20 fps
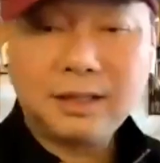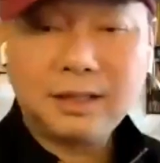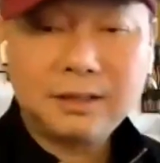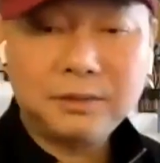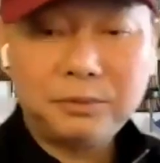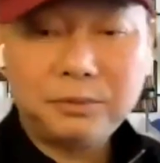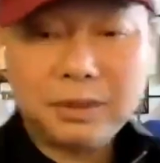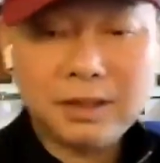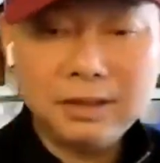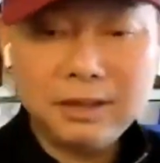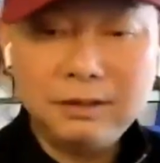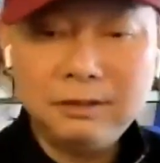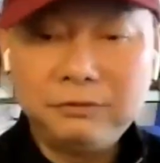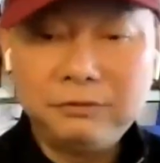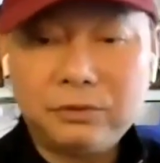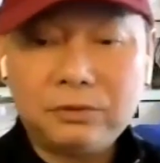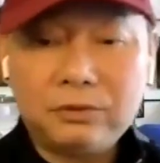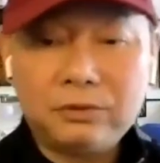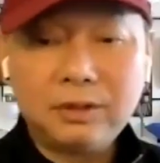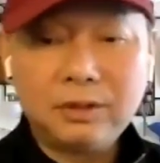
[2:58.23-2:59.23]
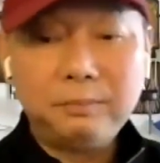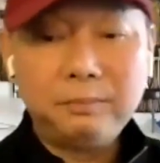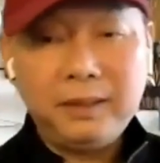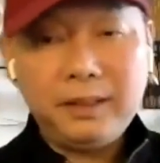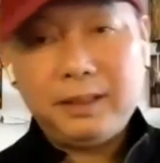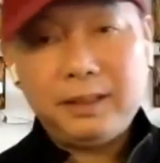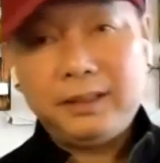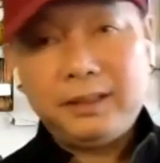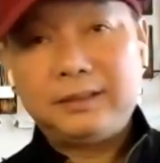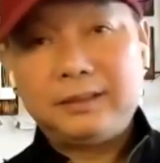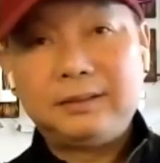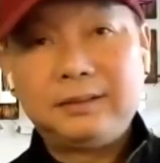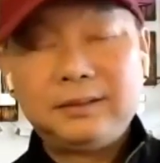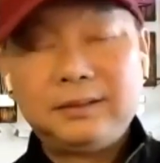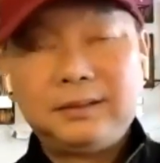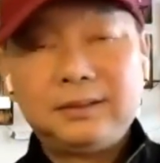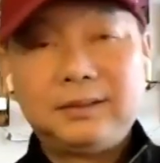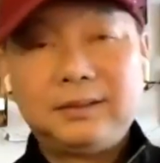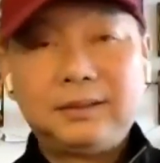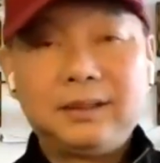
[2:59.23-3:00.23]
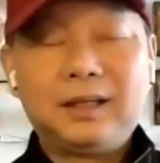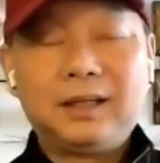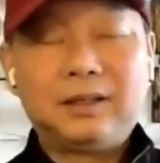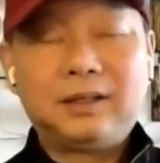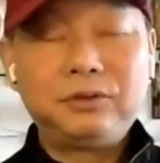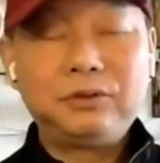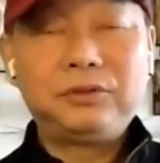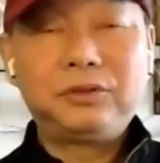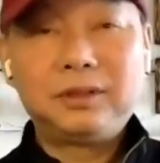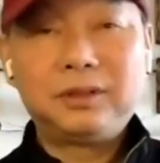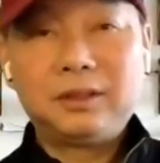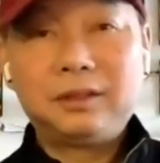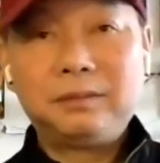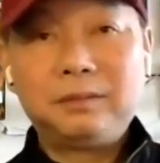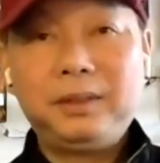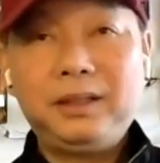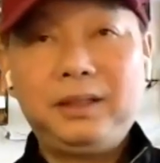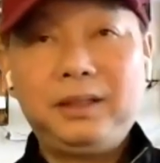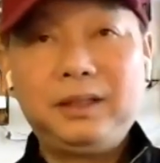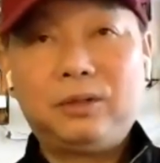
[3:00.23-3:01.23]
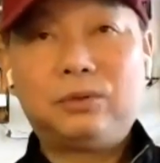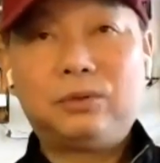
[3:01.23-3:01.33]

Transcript: you started working for the media. Now you're the